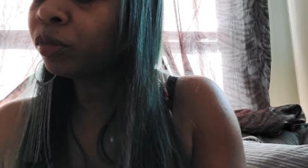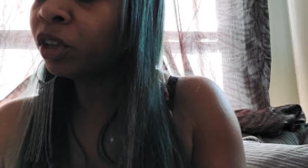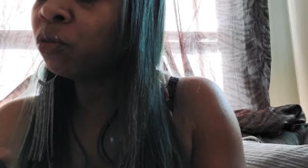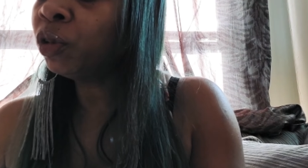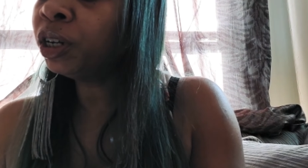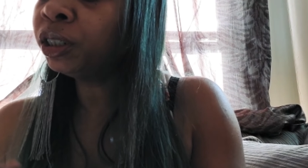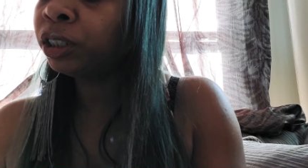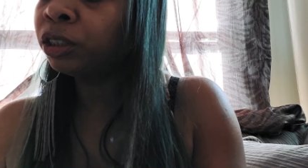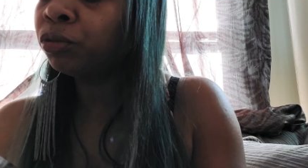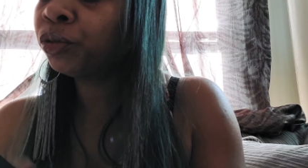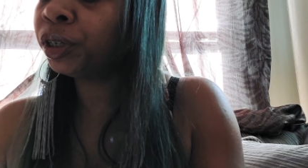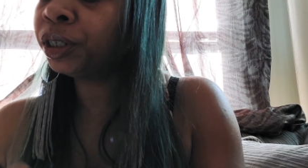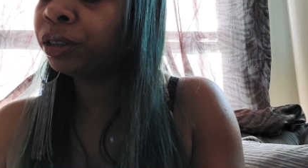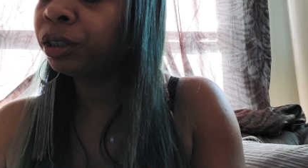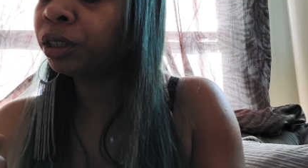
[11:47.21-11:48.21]
What is
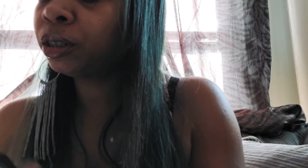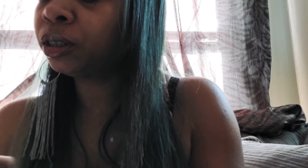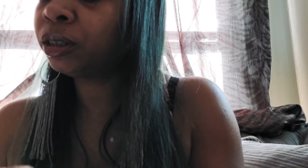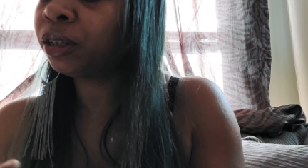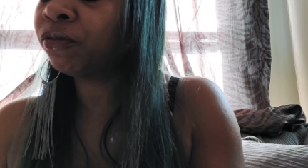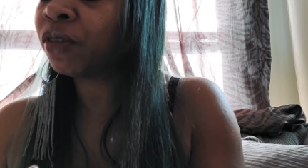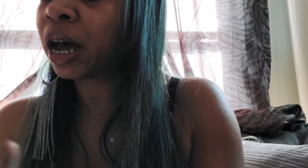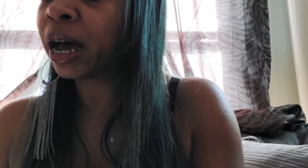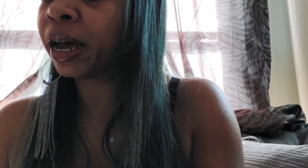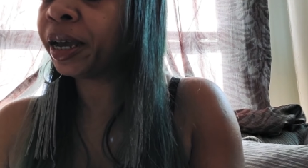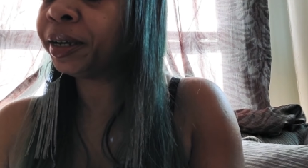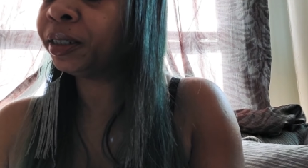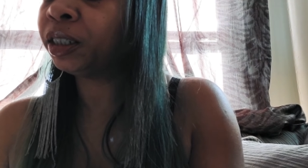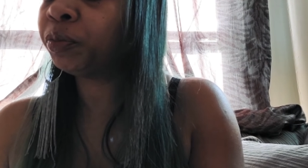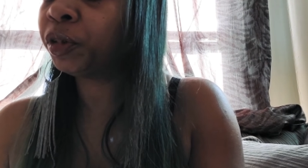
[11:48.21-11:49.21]
surrender to the
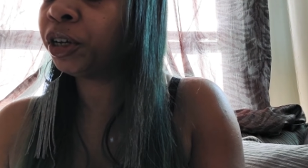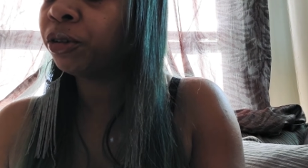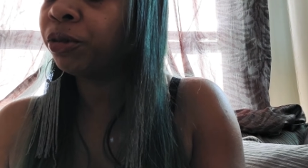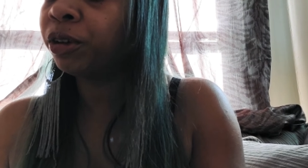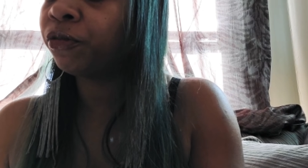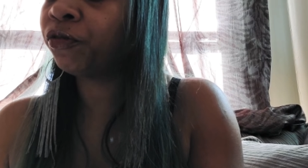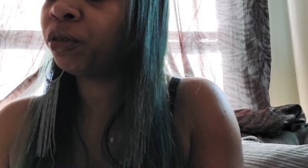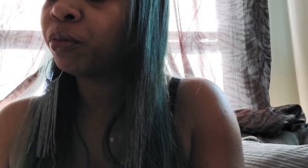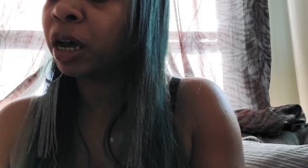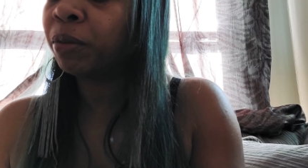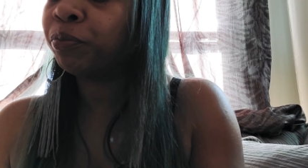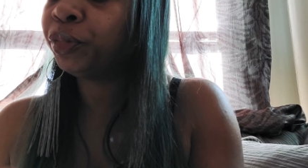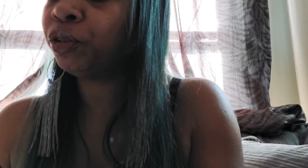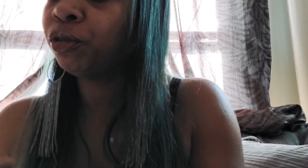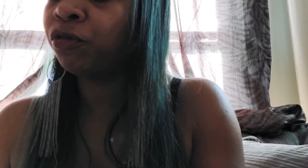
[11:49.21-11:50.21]
divine spirit for my
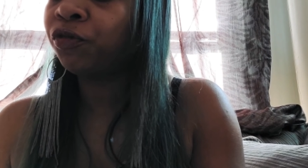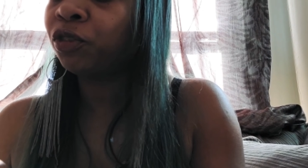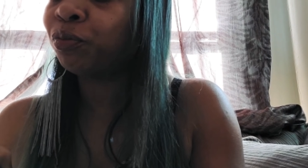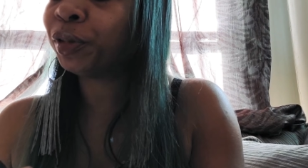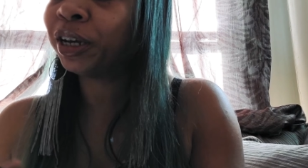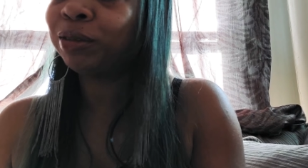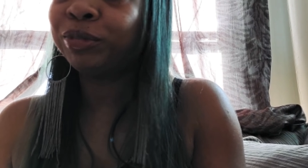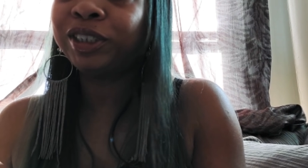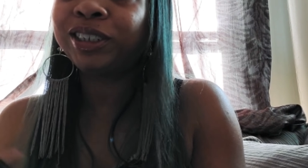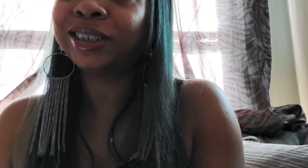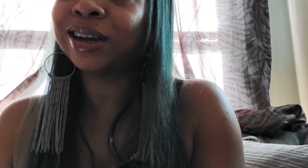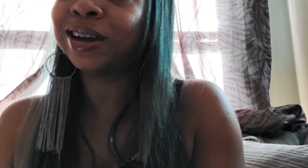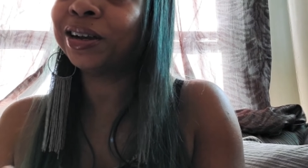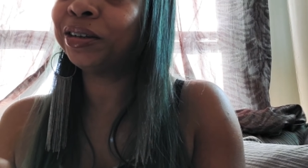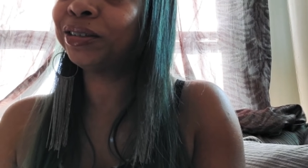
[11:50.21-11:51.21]
beautiful baby
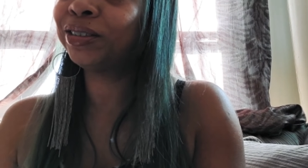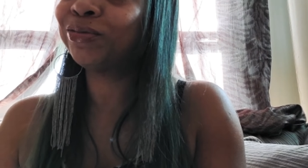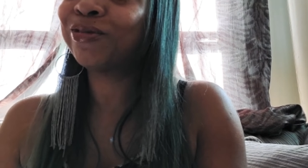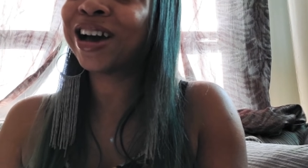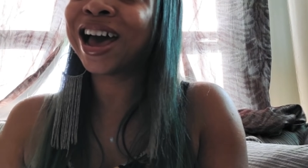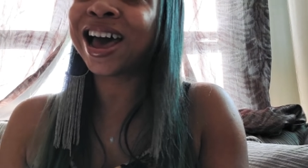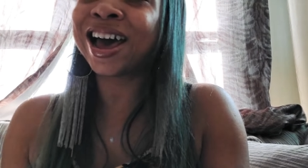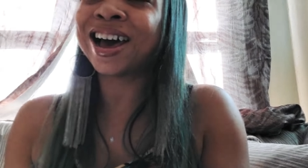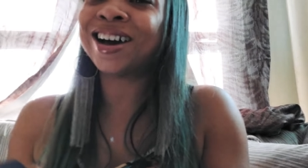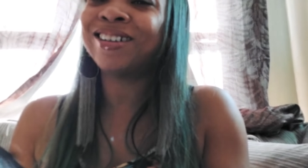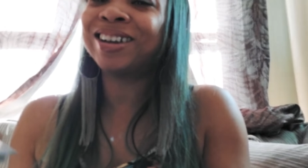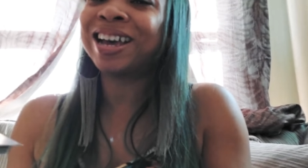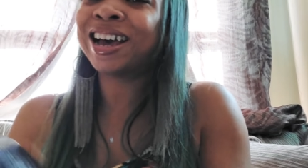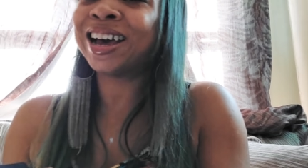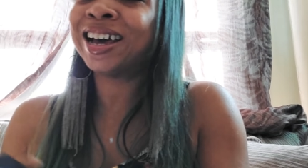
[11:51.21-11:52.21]
sharks? Wow,
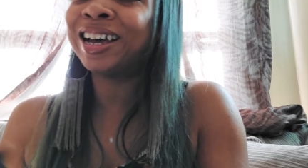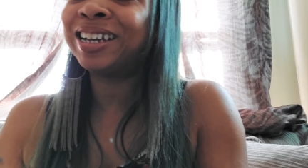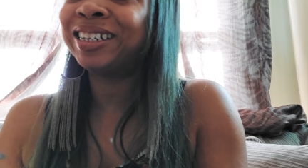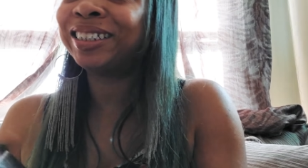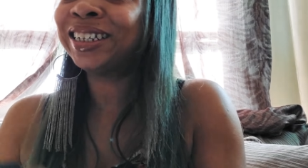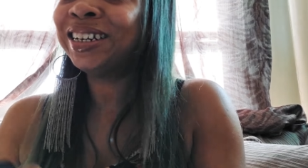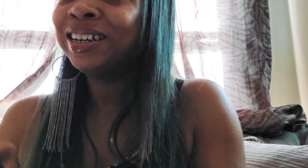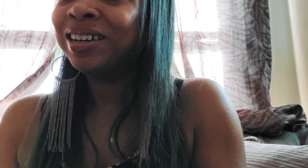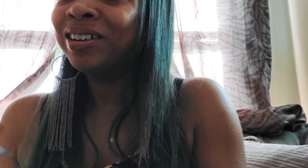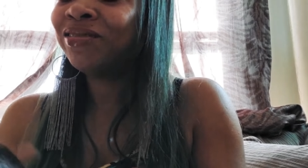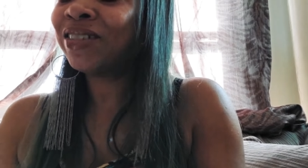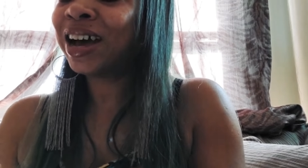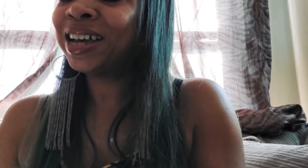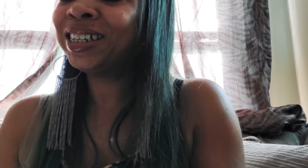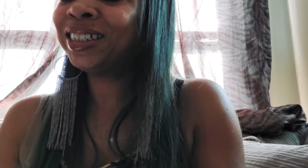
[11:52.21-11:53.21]
guys.
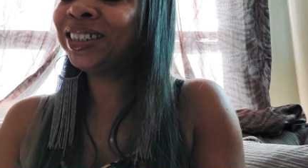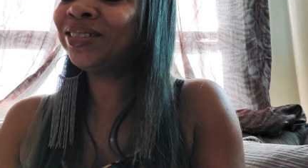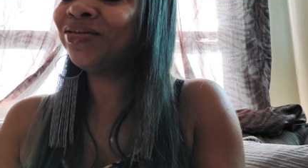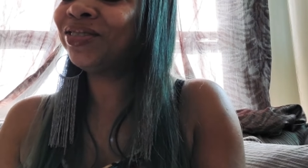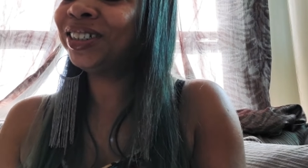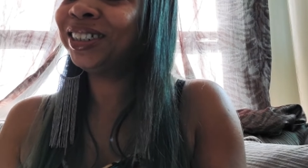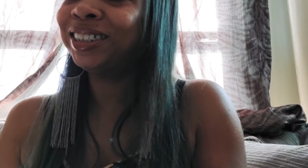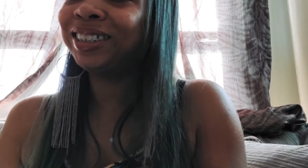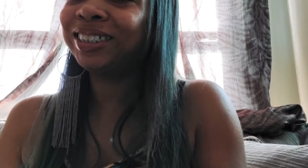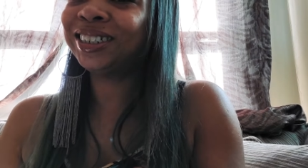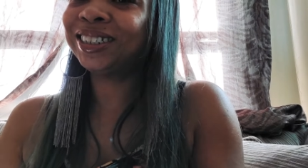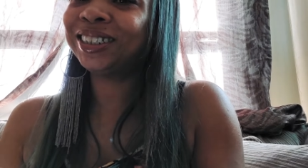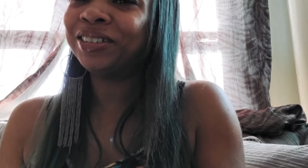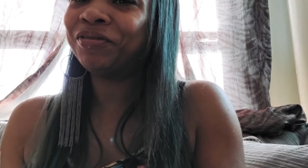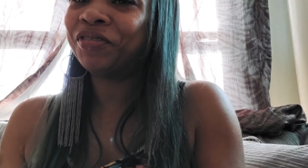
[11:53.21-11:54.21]
Why is surrender to
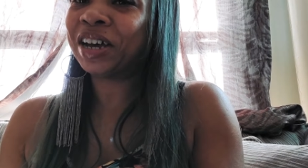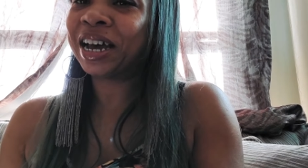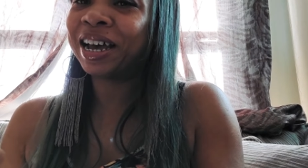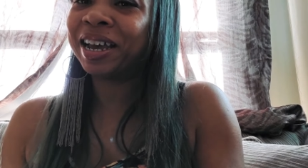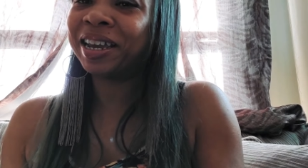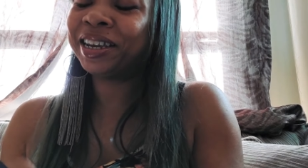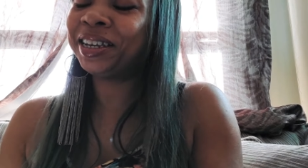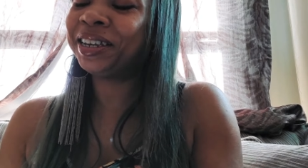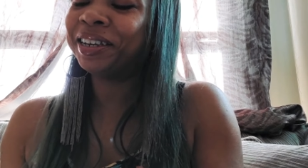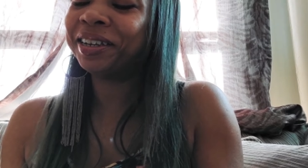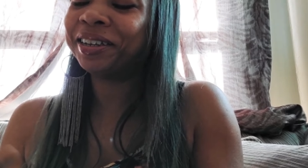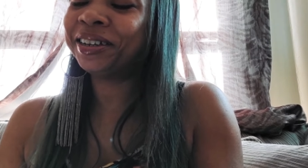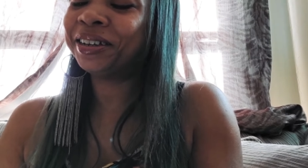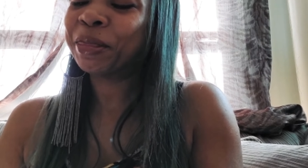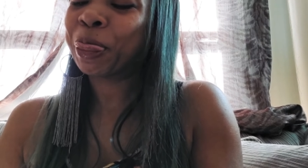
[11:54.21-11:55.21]
the divine
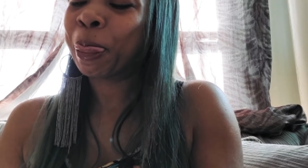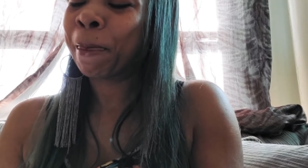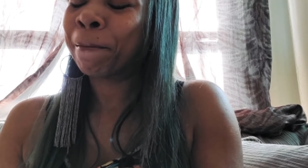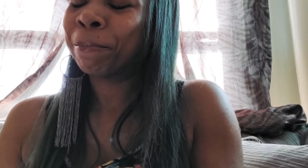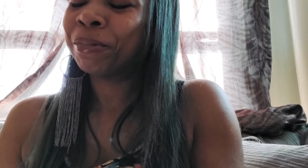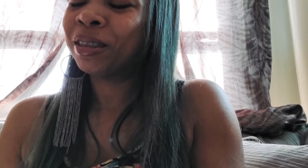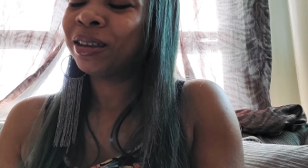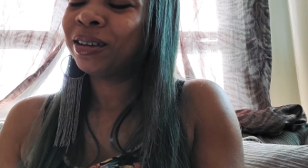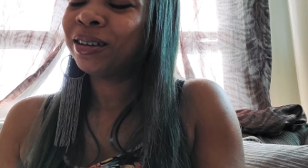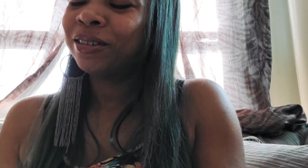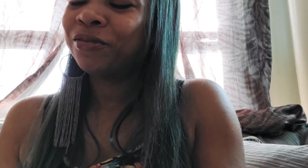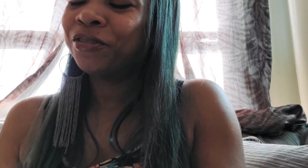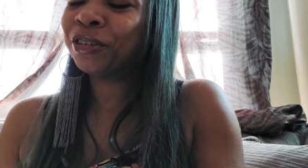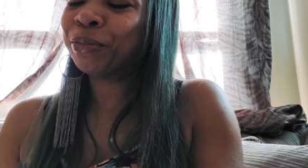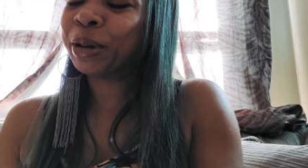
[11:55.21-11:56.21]
here
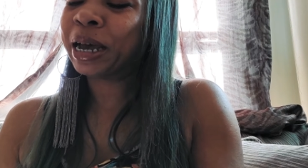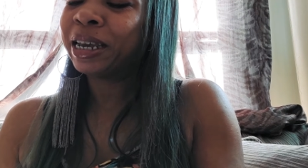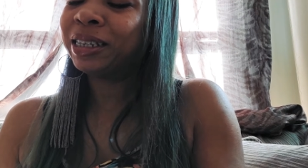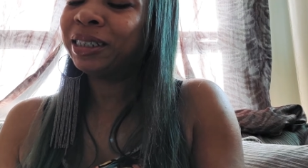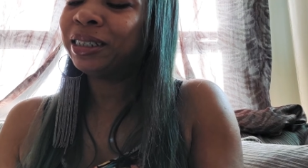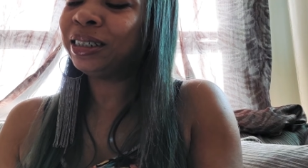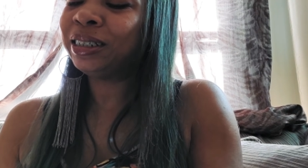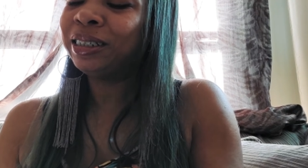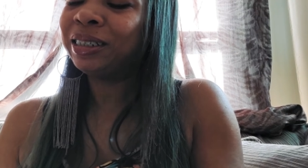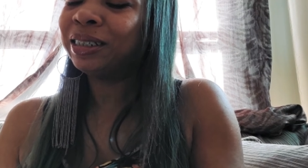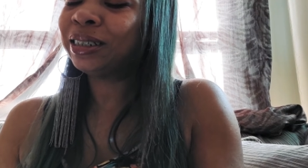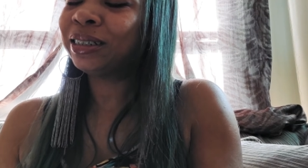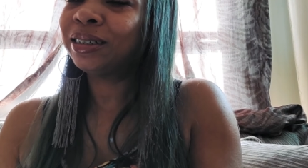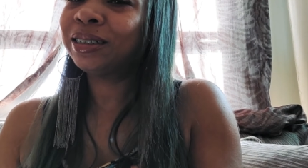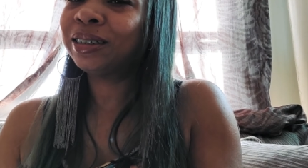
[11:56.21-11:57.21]
for Pisces?
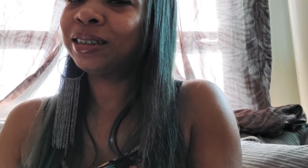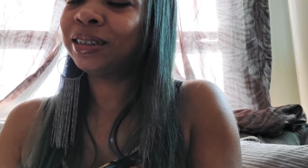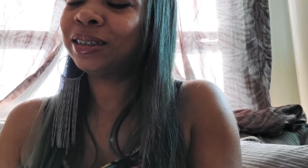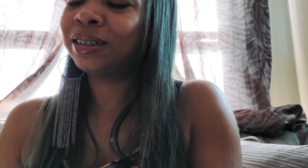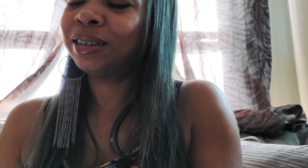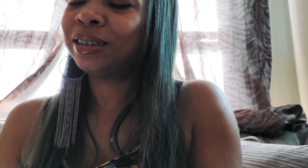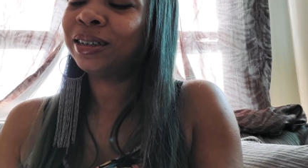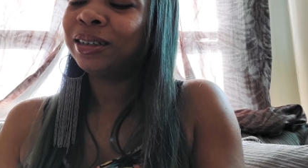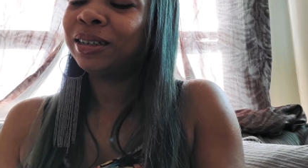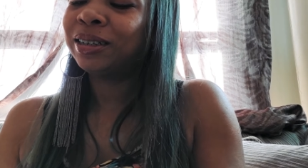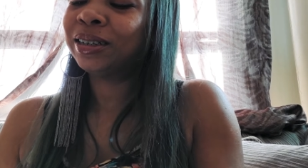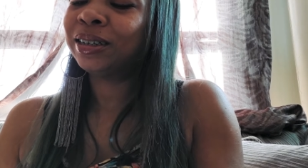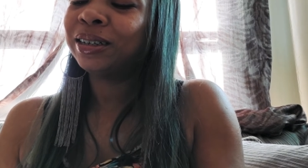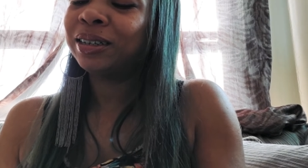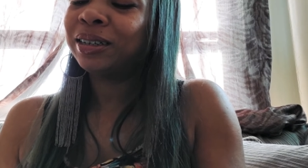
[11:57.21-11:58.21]

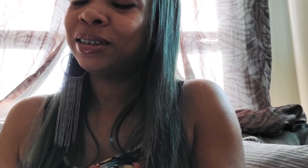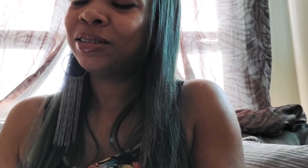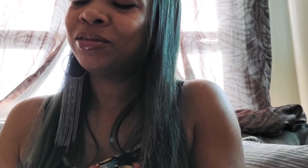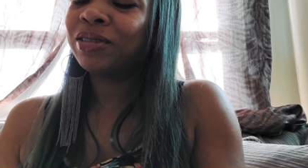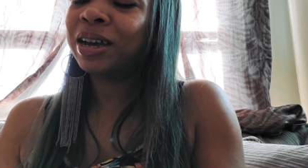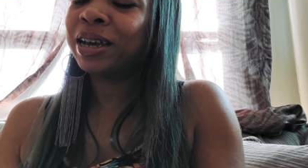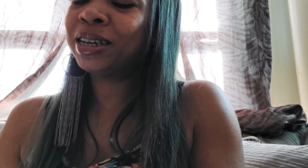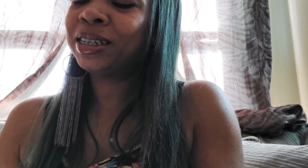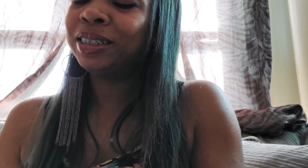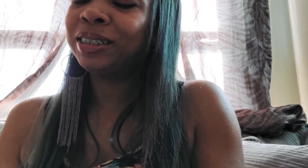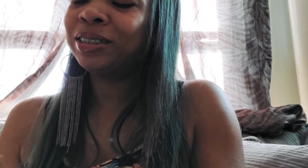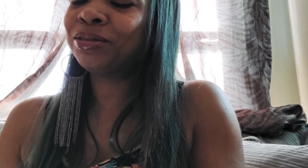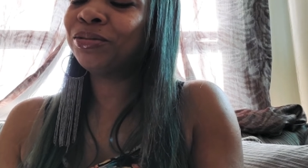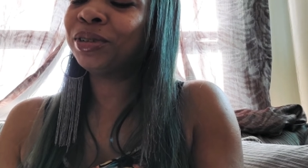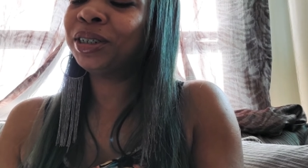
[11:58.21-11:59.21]
Why is
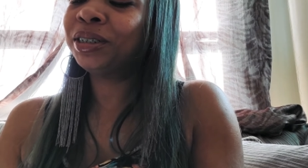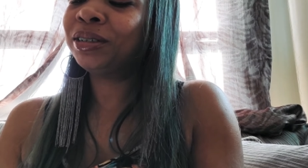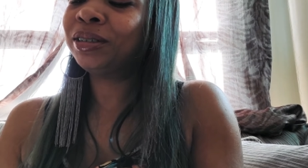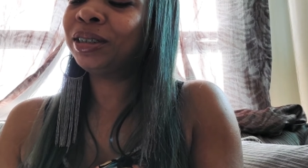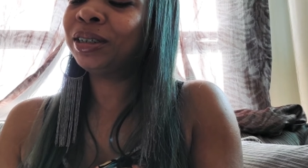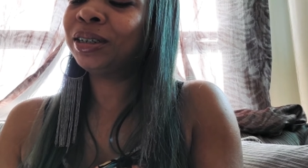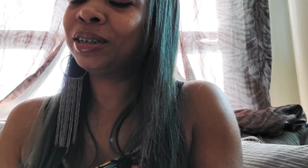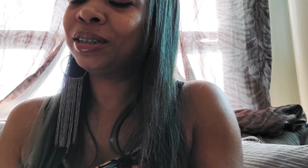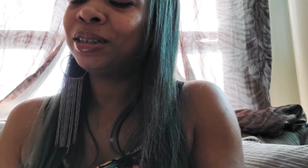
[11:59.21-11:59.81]
surrender to the